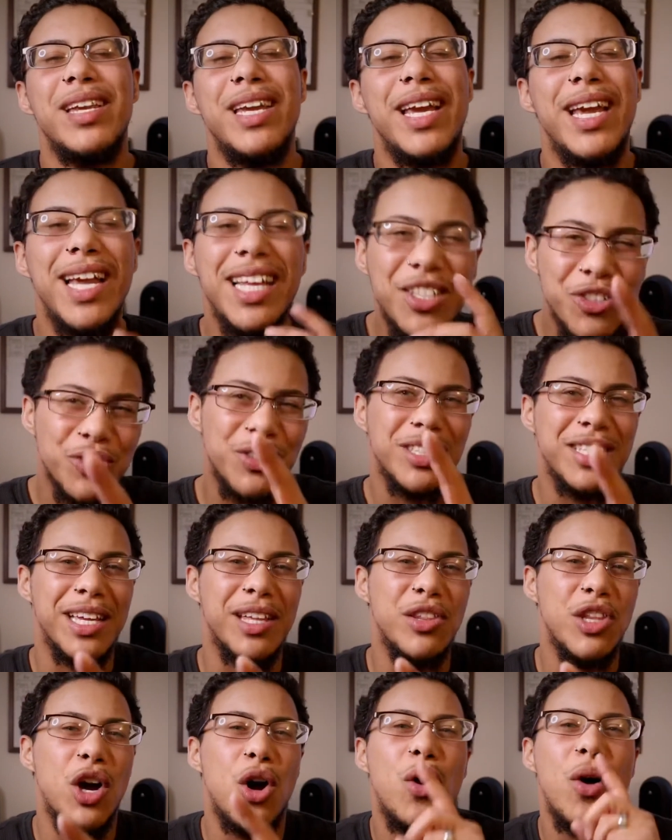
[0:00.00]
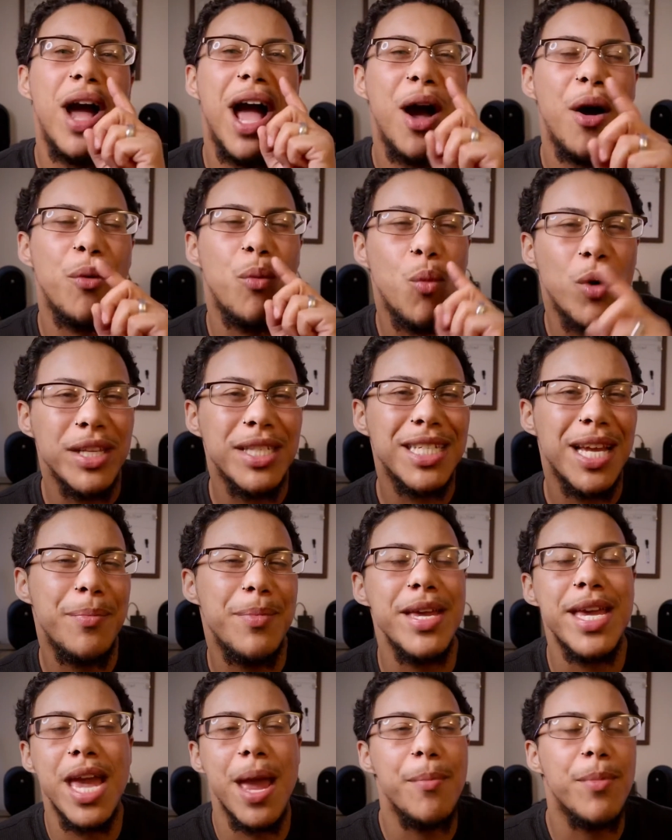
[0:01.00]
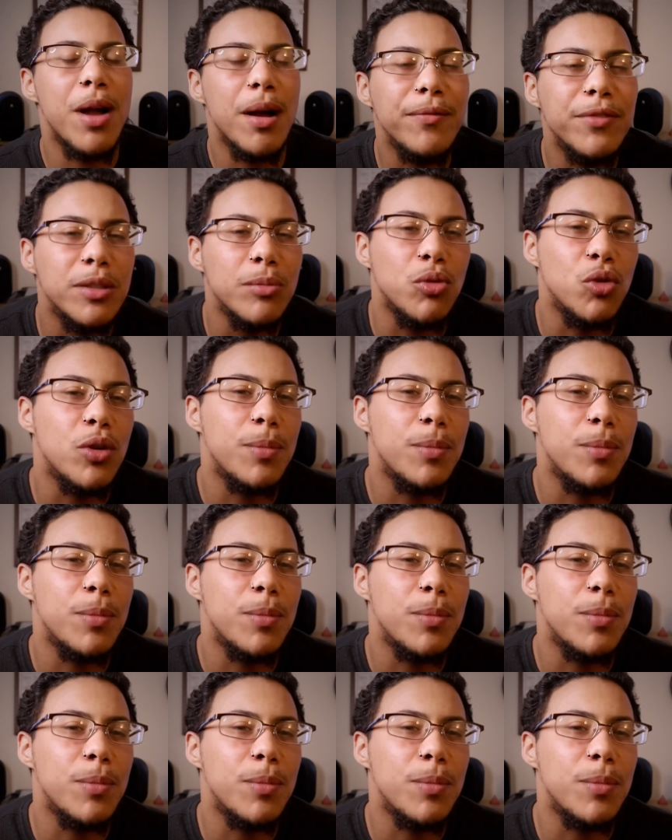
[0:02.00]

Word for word: Interesting though, how once I became comfortable